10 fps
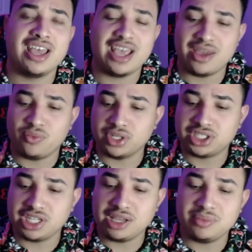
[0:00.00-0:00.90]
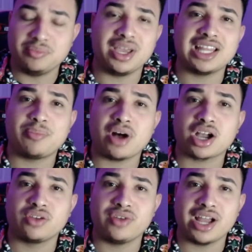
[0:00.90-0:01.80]
And when she made that
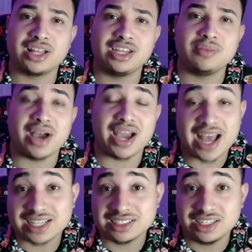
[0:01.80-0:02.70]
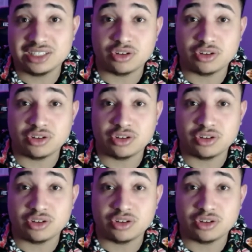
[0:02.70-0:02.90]
pocket reality by accident,